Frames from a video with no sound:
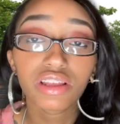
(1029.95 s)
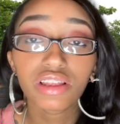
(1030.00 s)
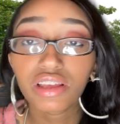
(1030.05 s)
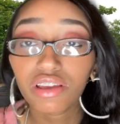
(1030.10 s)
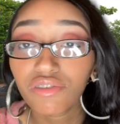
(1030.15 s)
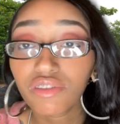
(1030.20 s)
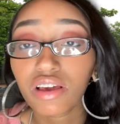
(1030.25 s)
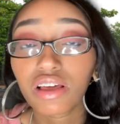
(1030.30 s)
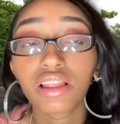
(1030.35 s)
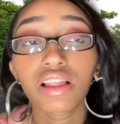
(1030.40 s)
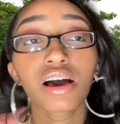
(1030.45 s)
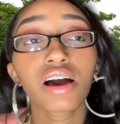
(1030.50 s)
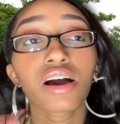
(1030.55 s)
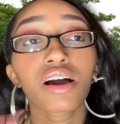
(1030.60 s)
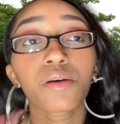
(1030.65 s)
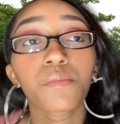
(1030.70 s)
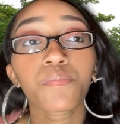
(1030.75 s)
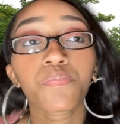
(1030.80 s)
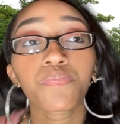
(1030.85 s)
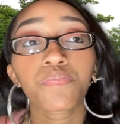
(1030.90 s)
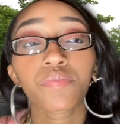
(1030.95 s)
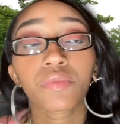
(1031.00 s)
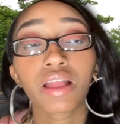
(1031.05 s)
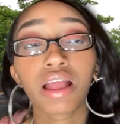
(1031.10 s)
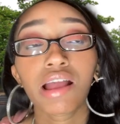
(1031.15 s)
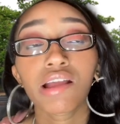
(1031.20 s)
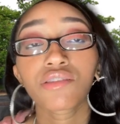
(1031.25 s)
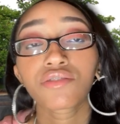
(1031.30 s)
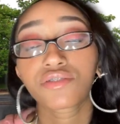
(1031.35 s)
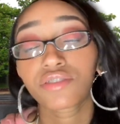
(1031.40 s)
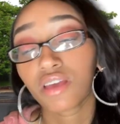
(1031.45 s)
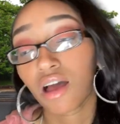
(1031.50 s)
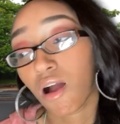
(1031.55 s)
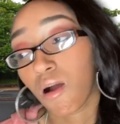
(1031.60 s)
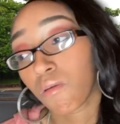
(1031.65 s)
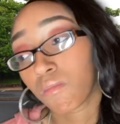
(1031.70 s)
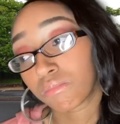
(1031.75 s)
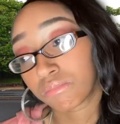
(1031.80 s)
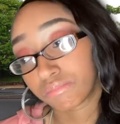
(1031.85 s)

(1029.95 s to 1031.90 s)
leave the club, and so